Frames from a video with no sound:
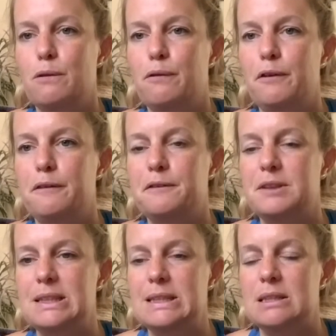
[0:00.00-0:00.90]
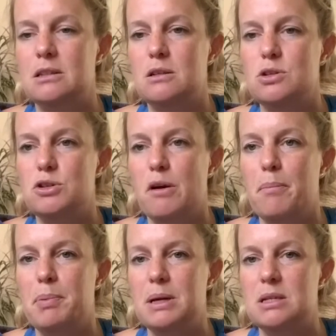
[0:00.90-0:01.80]
15
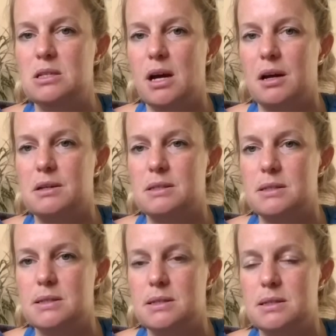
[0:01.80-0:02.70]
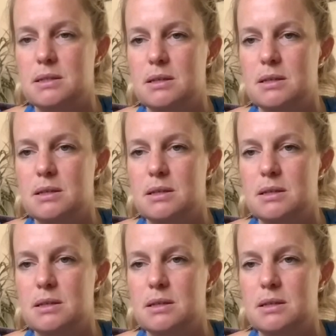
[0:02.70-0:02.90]
jumping jacks.